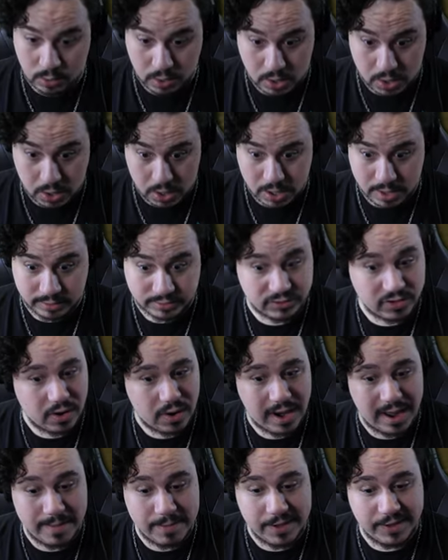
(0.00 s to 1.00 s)
Oh,
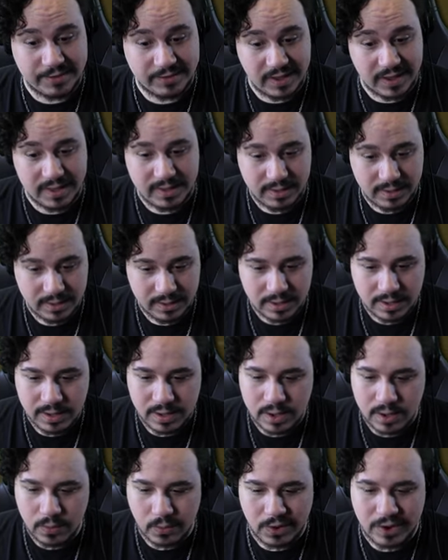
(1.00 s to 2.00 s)
sorry, I missed it.
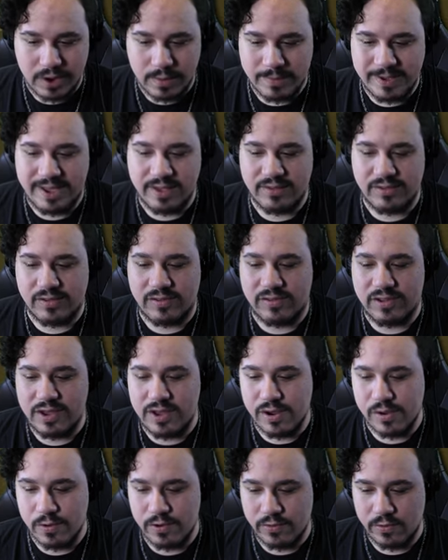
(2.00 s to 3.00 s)
We're here because the
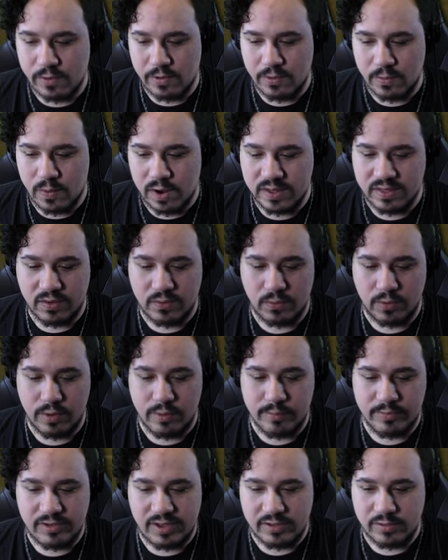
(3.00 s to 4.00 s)
secure door to one of the
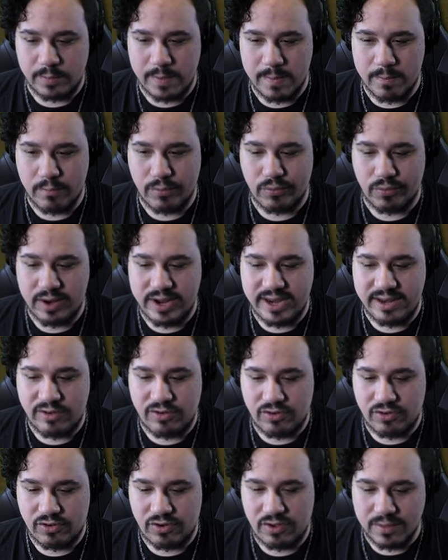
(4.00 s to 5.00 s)
rooms has been
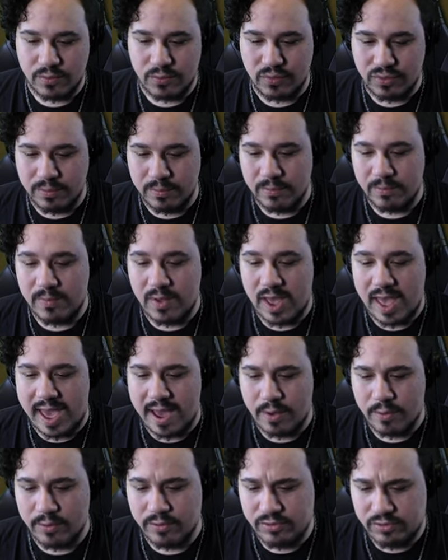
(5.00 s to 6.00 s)
breached. The room
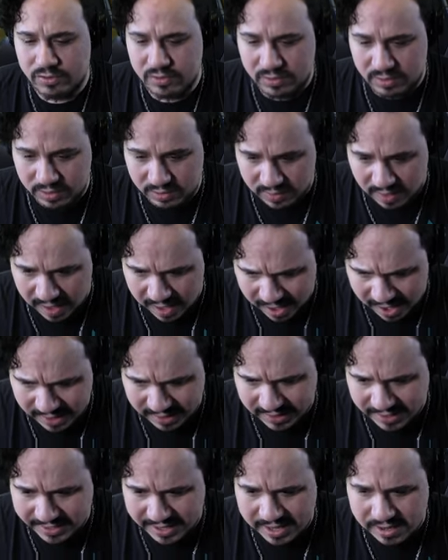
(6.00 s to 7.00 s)
housed the
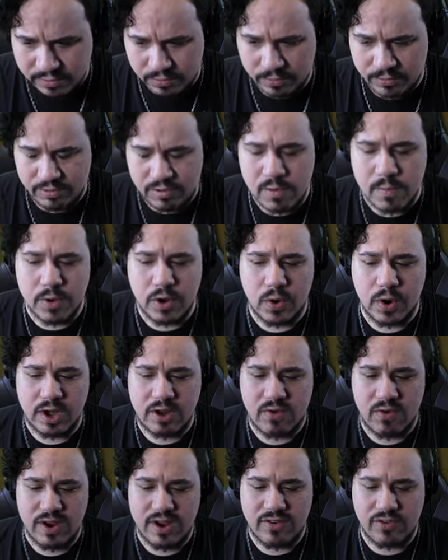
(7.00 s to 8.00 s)
highly dangerous humanoid
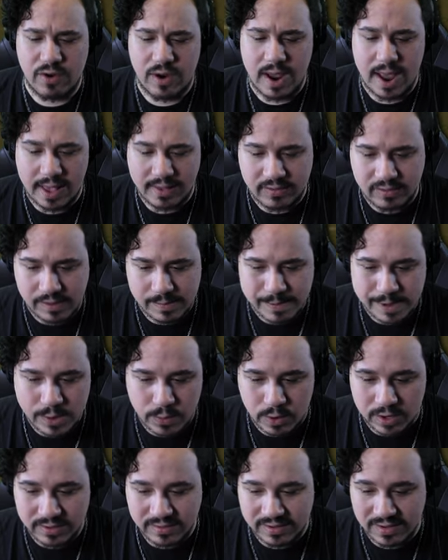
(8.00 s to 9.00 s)
creature
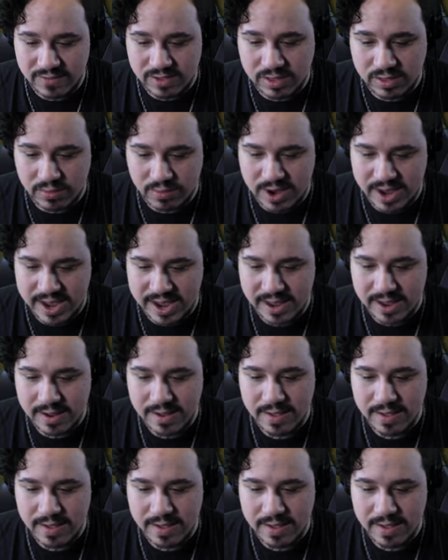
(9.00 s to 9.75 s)
SCP-173.